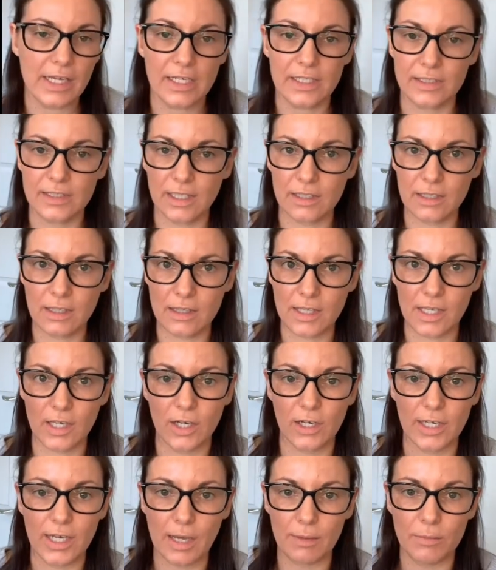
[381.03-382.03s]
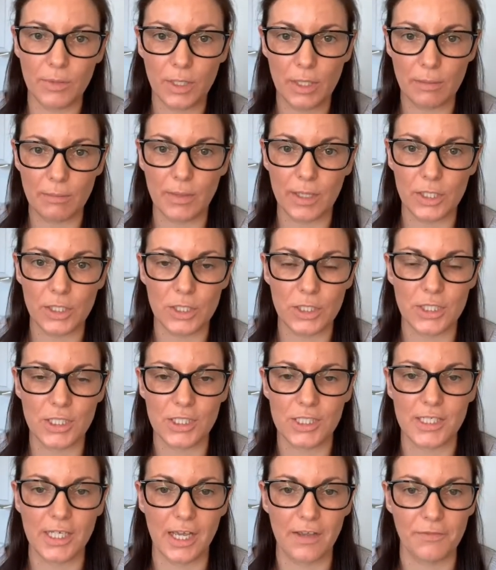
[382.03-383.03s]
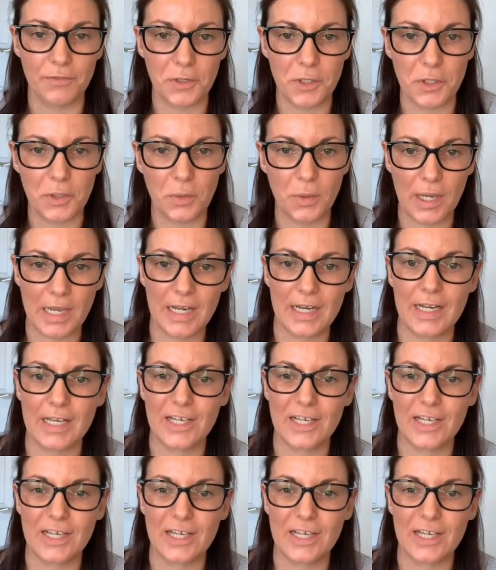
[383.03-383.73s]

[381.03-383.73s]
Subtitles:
The other thing I am going to mention today very quickly,